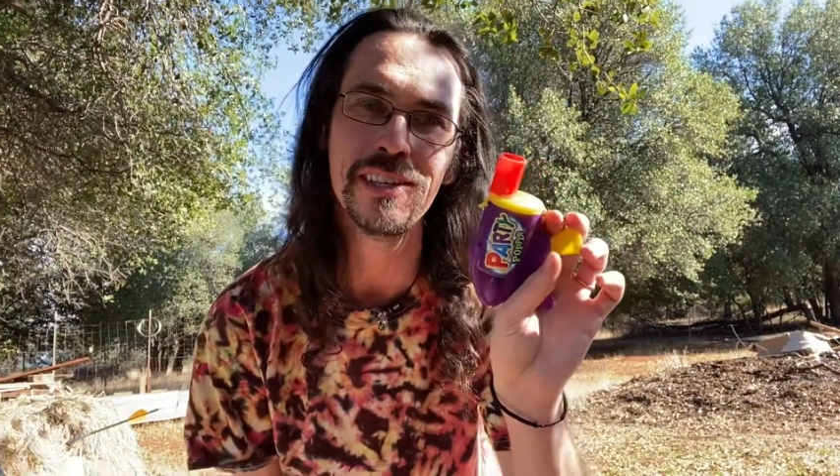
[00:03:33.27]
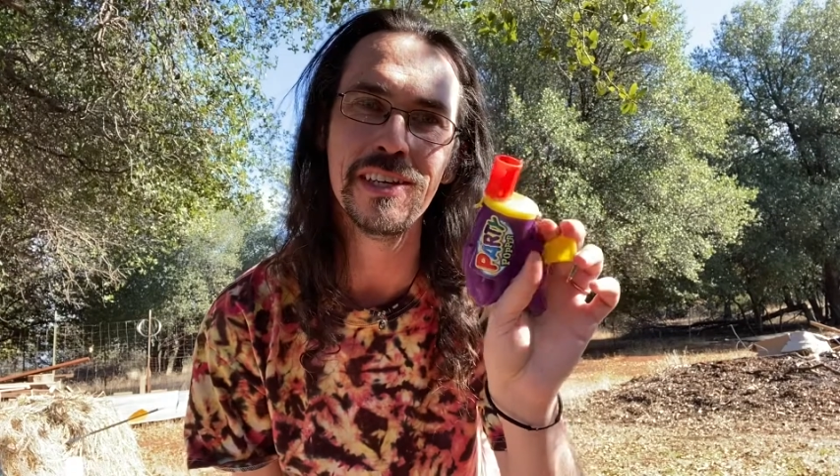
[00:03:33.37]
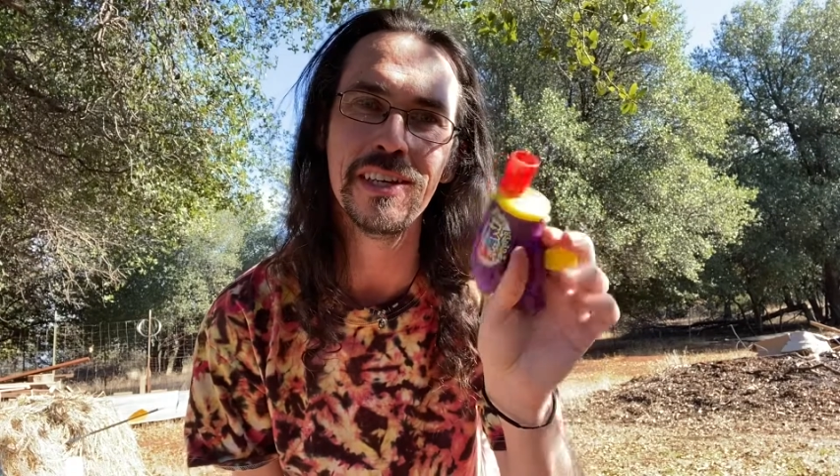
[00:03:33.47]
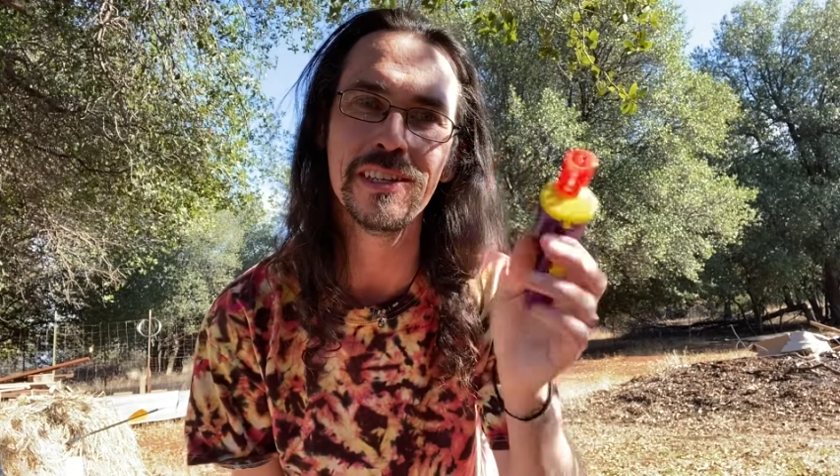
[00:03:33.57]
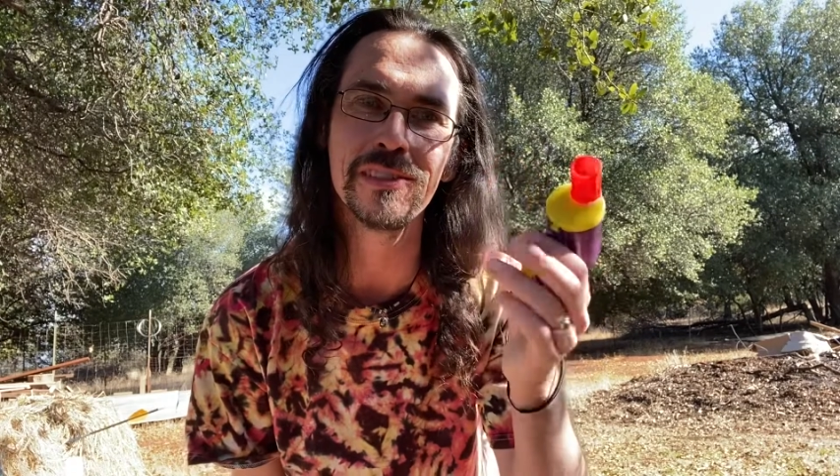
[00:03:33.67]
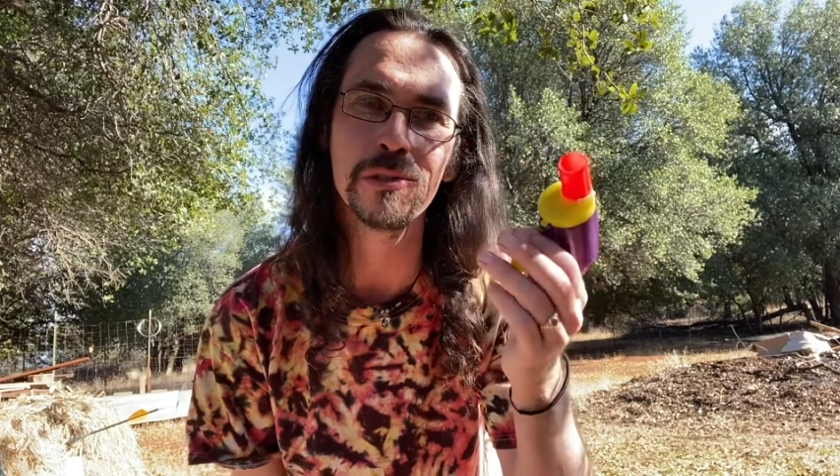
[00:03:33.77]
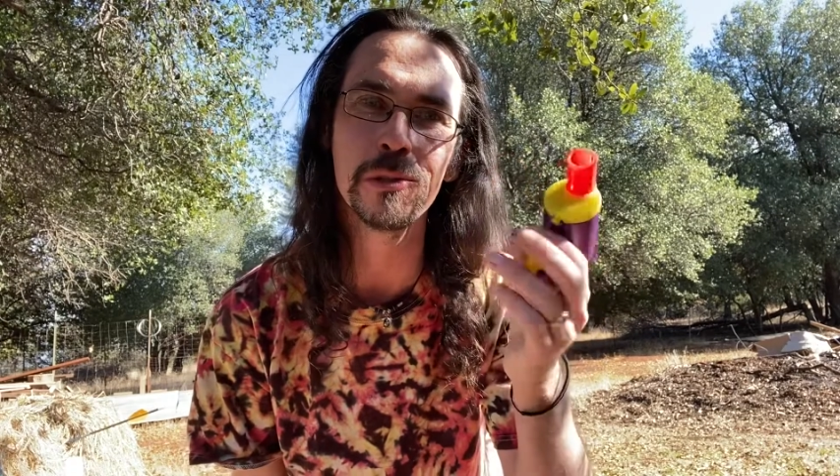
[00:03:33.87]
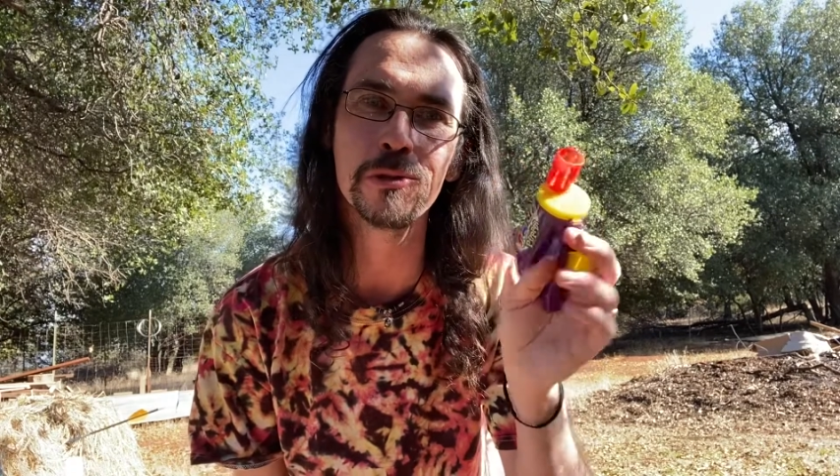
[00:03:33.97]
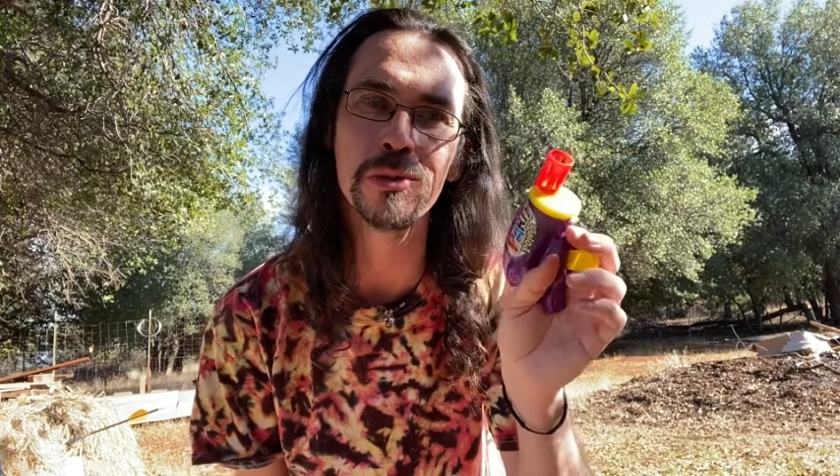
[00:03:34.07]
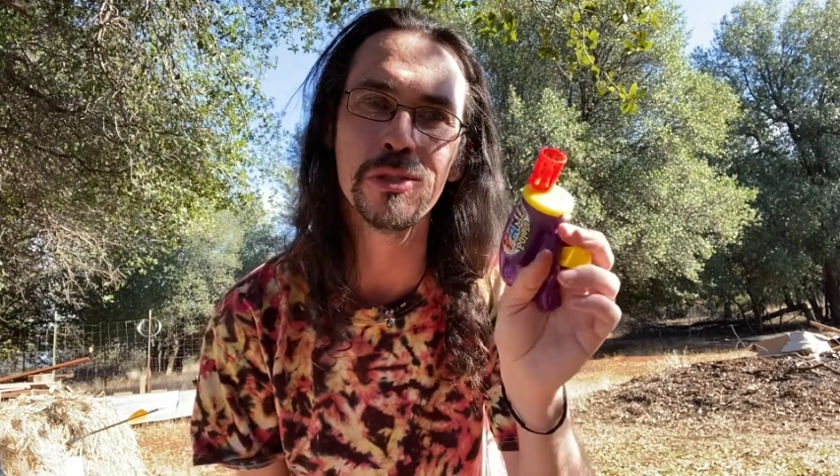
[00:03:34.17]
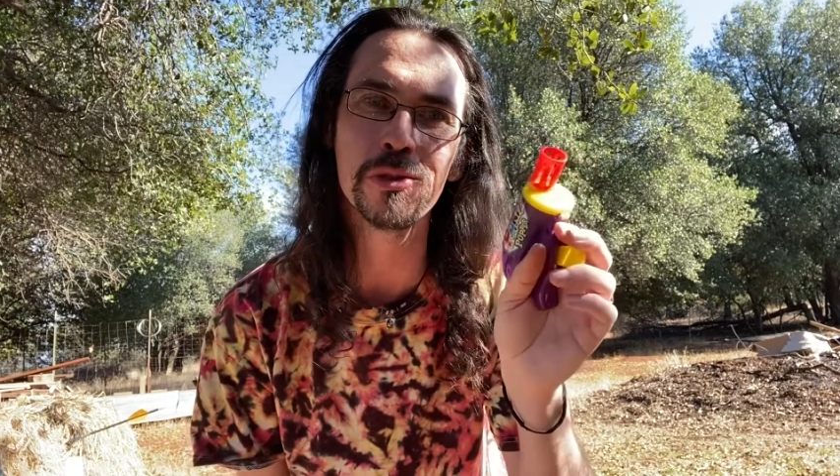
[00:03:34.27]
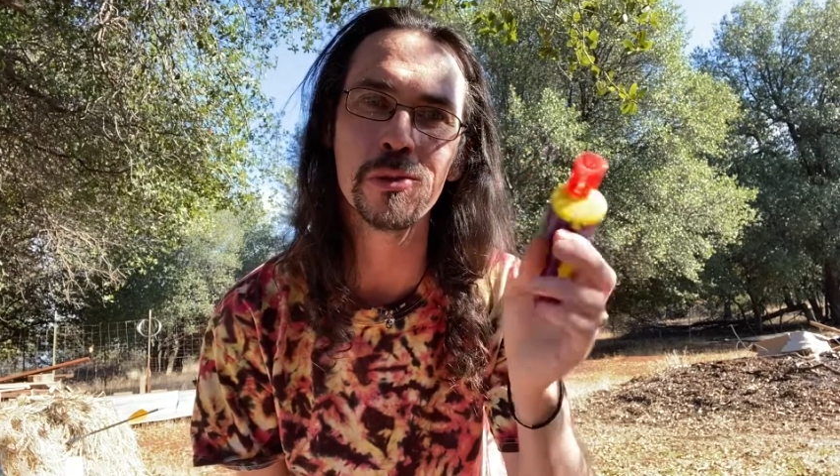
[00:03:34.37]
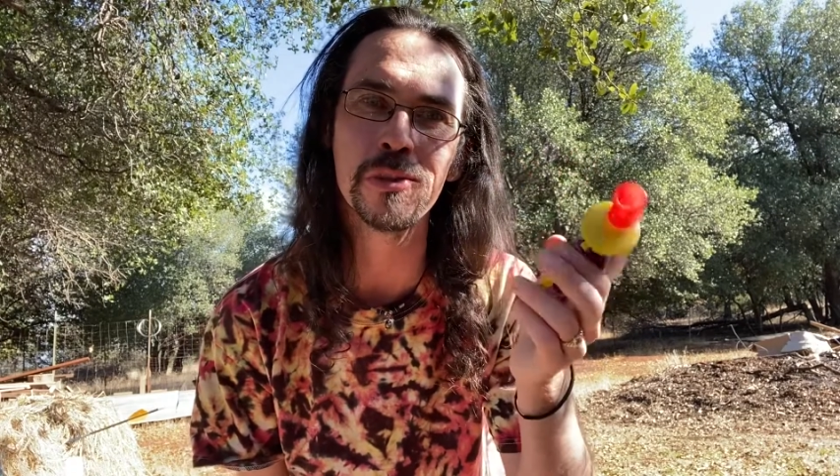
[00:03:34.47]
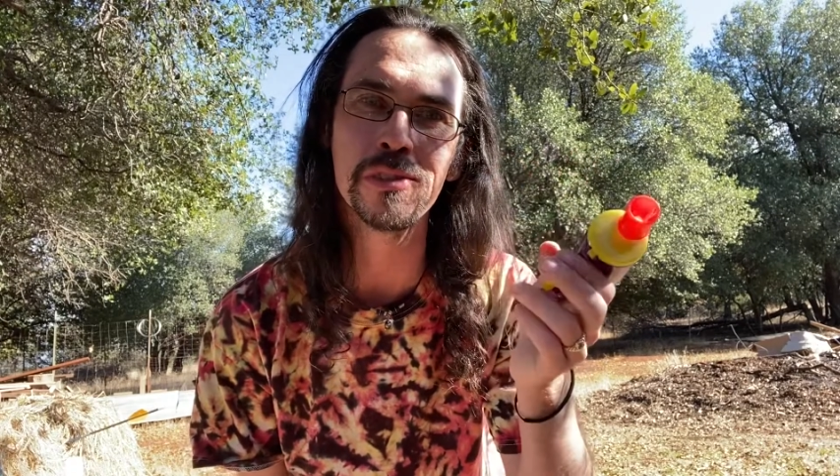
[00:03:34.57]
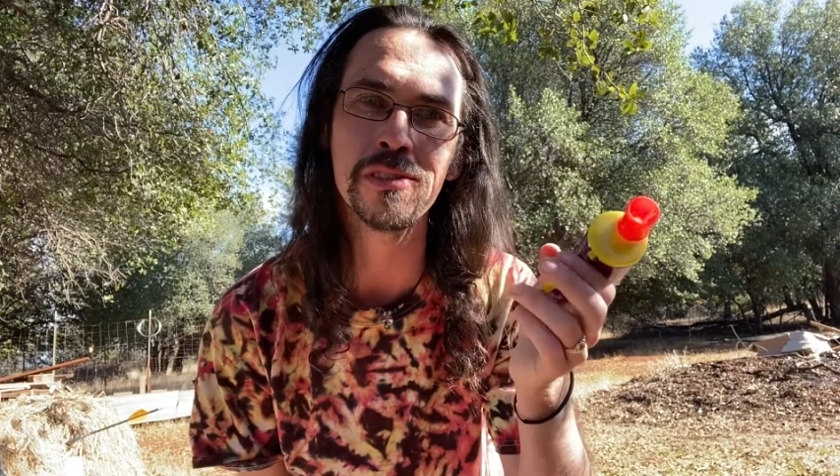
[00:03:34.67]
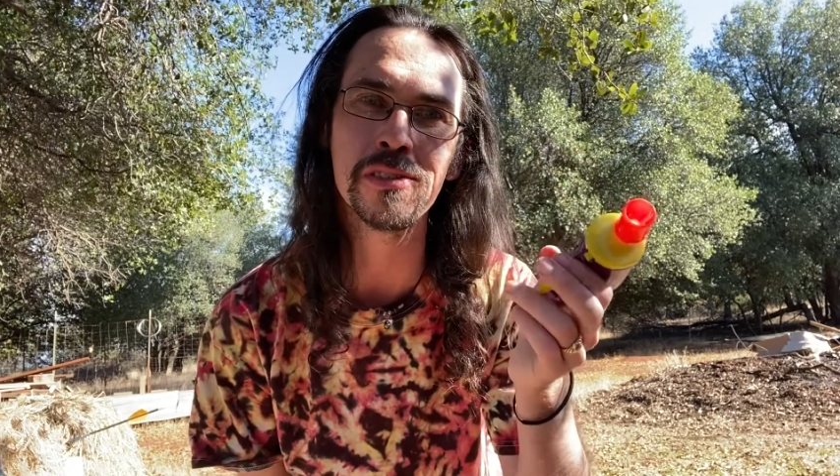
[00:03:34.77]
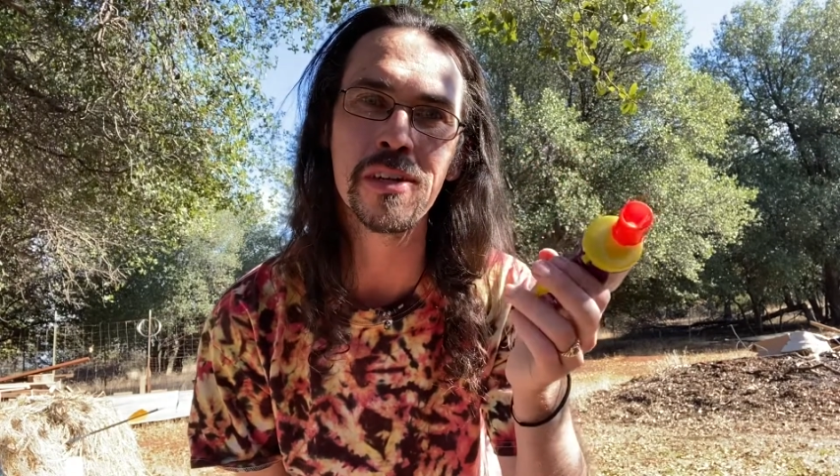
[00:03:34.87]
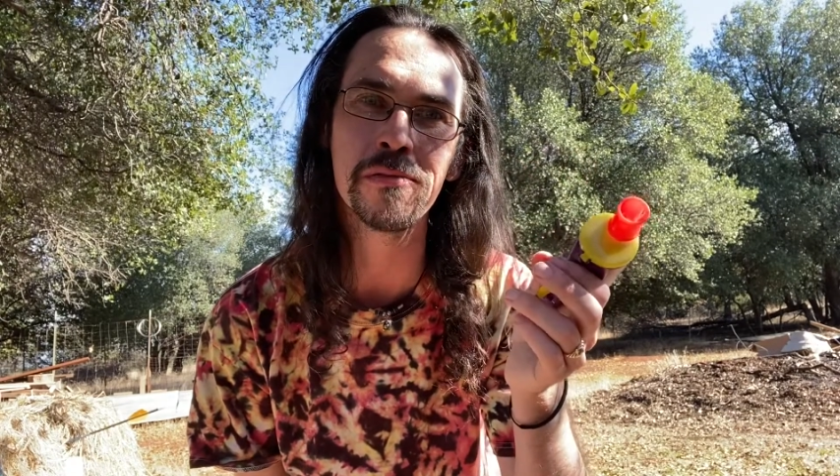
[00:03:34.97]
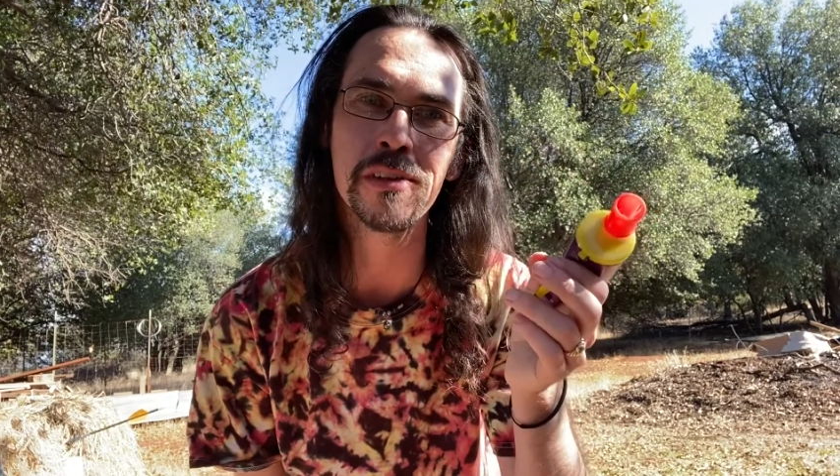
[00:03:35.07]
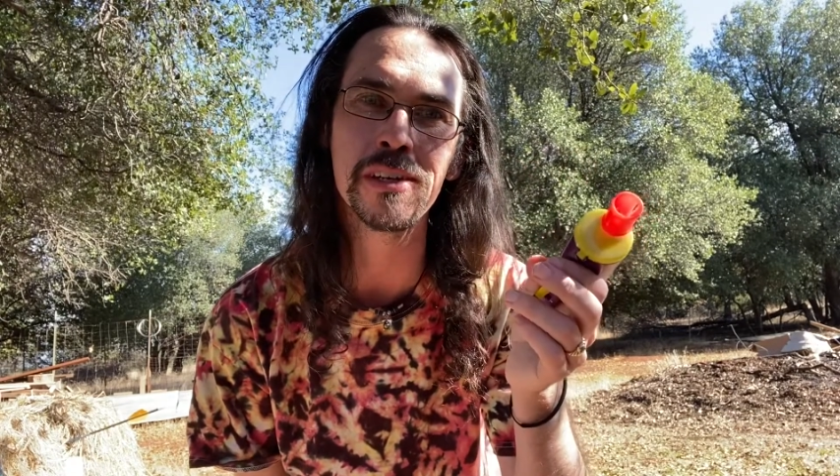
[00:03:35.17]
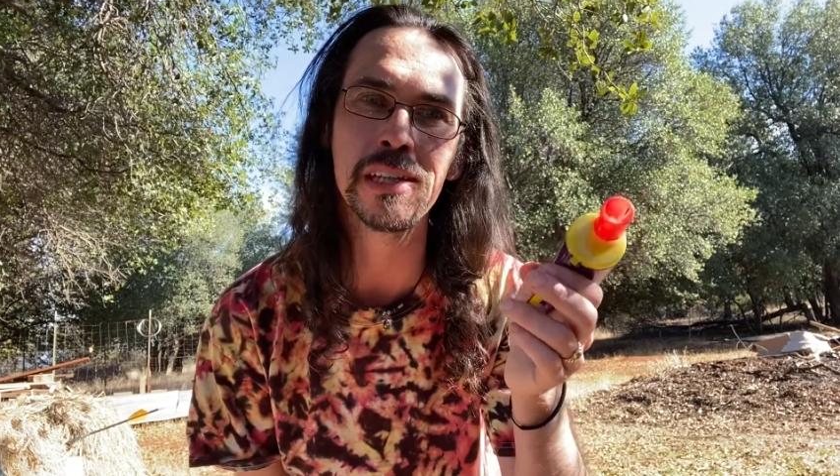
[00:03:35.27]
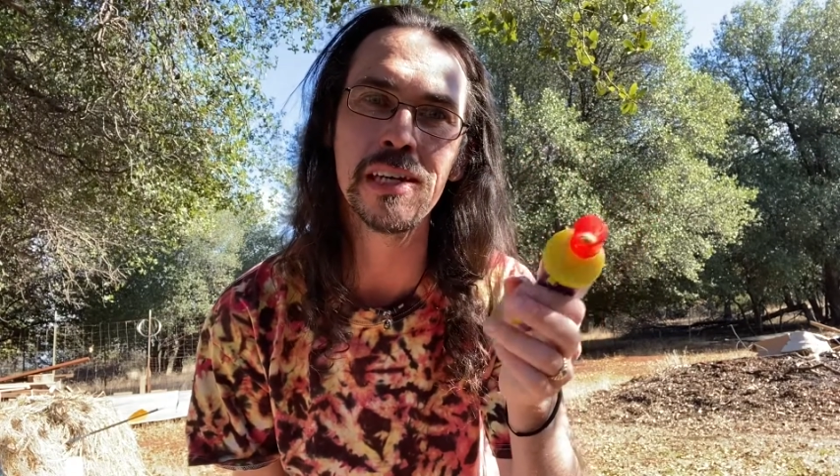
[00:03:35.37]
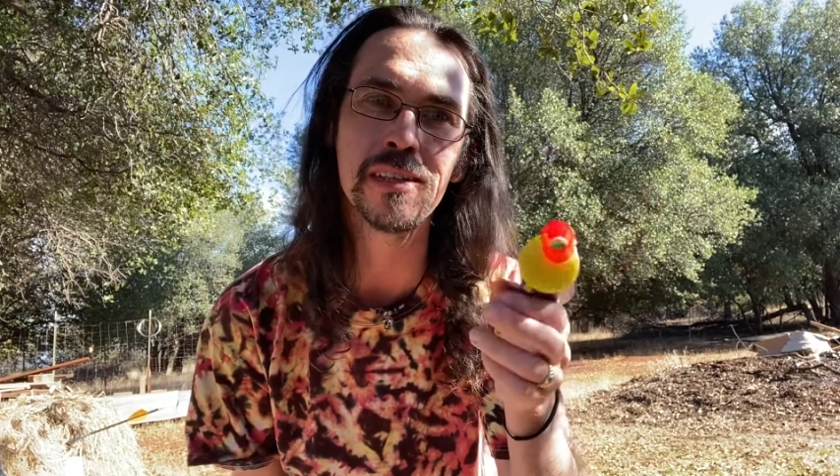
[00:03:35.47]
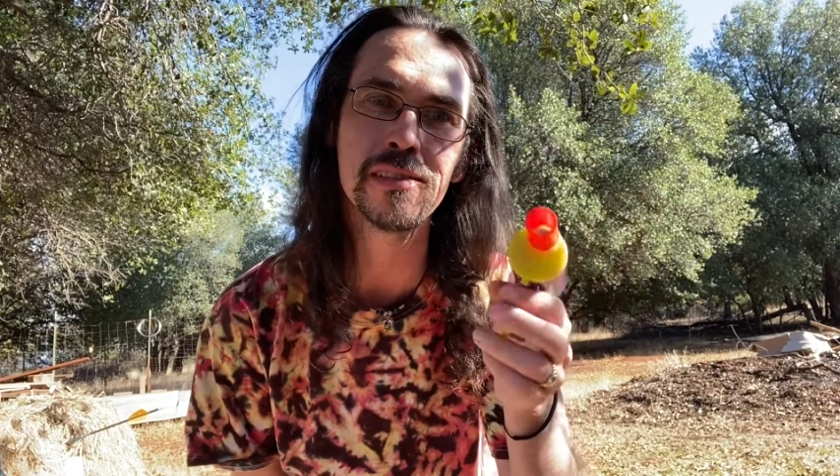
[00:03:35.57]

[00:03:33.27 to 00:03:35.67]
in grocery stores and stuff like that?